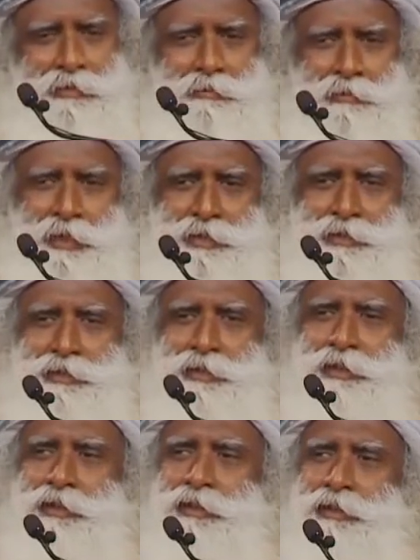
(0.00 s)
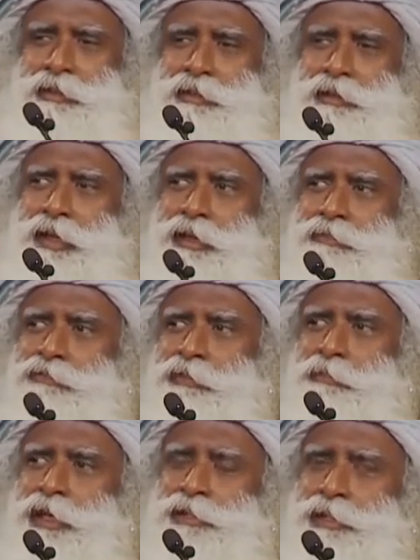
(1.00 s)
But right
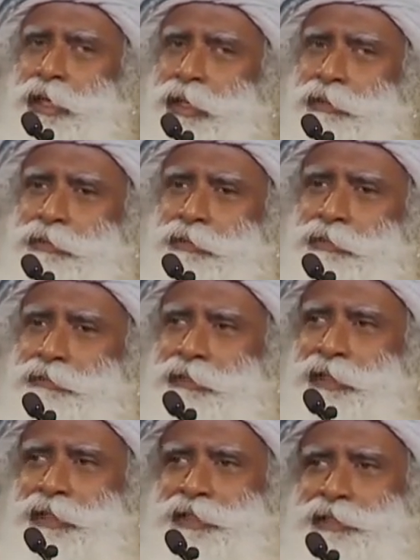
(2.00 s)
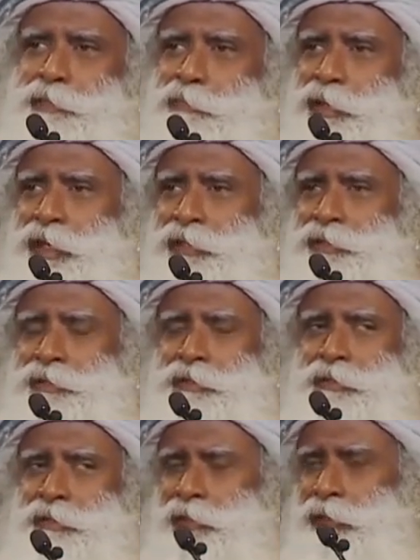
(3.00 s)
from my childhood, whether it's a bus
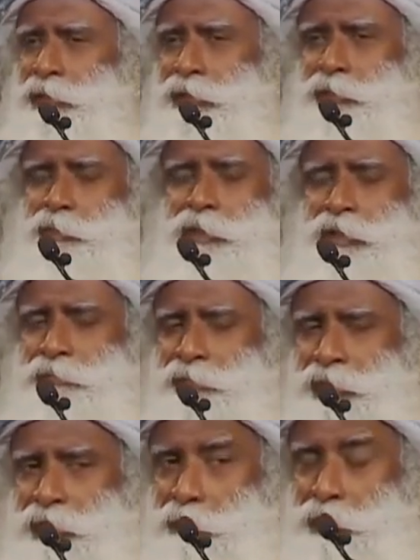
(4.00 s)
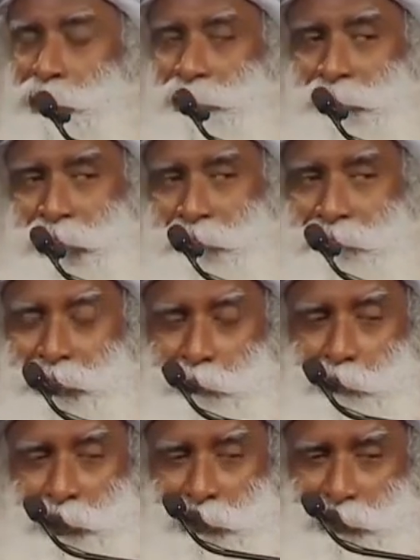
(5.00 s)
or a car or whatever anybody is driving, I
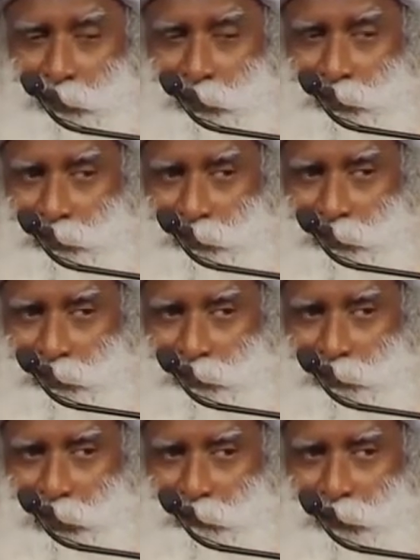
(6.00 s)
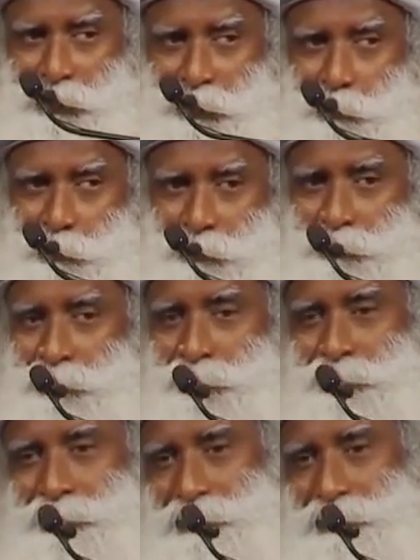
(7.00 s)
paid attention as to how it happens.